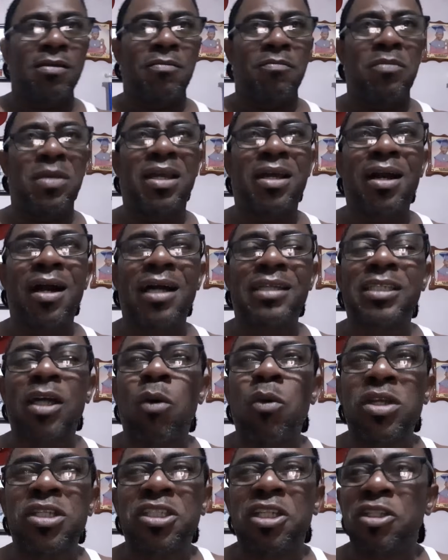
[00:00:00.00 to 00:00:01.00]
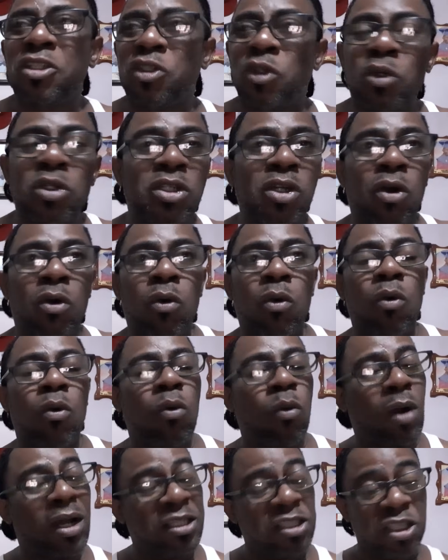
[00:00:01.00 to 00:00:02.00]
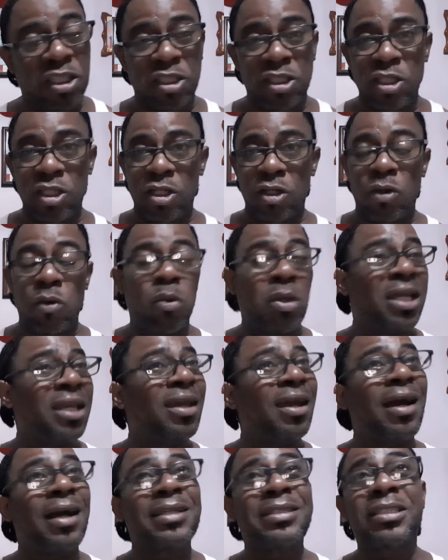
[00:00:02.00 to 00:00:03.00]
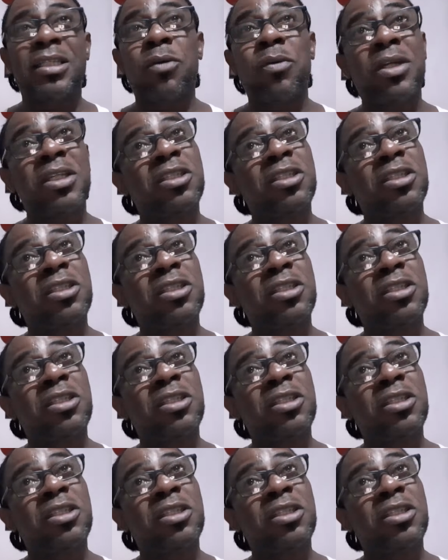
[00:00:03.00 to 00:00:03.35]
Because of what she do you, what she do you, we can't see what